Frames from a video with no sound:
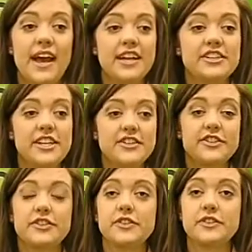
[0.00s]
and
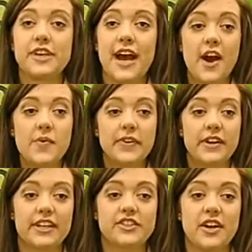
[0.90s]
introduce you to how
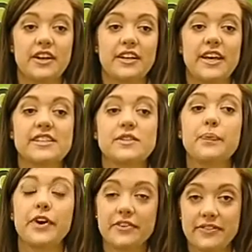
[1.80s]
Murrelektronik is the
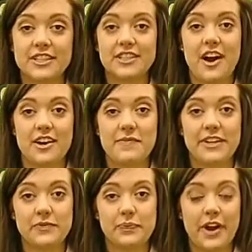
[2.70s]
perfect
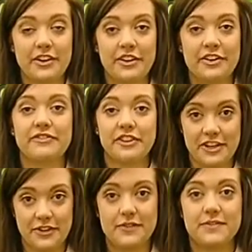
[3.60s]
automation partner for
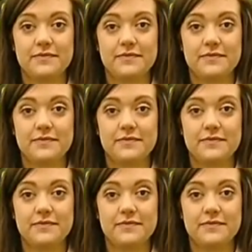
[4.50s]
you.